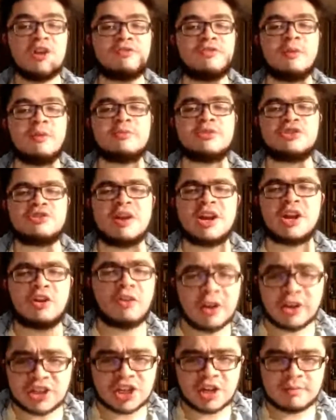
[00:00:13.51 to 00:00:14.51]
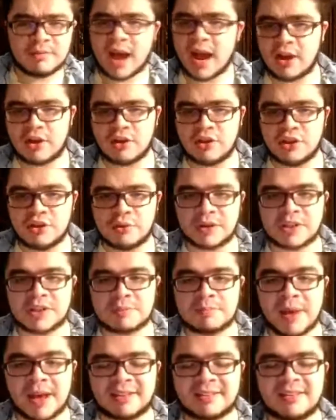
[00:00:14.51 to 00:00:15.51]
from Trent Grisham, not who you
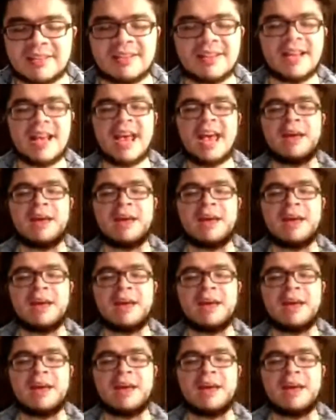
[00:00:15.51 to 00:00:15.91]
expected,